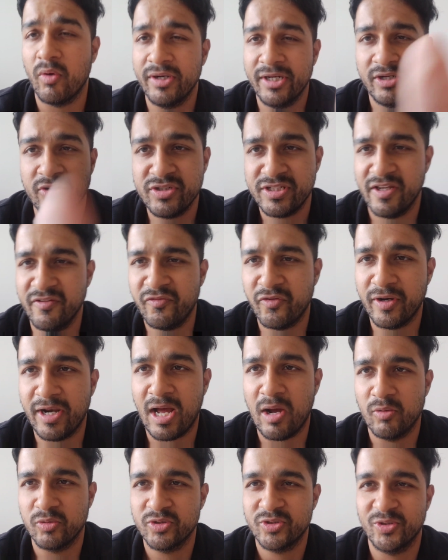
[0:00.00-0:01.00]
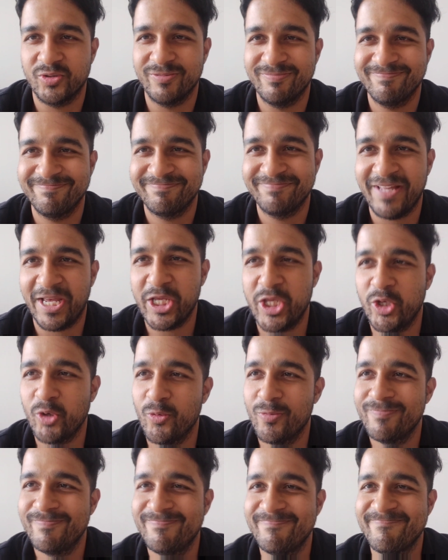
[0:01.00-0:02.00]
I wanted to say for now. So thank
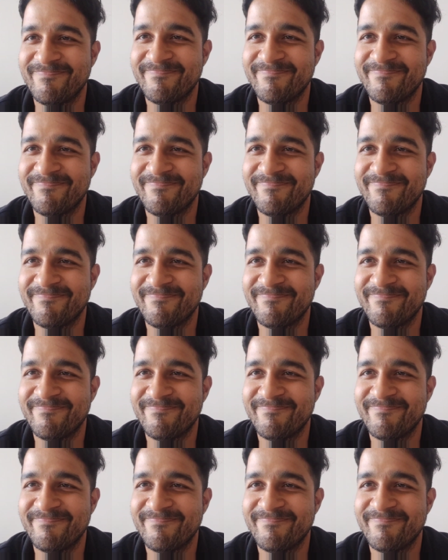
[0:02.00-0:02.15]
you.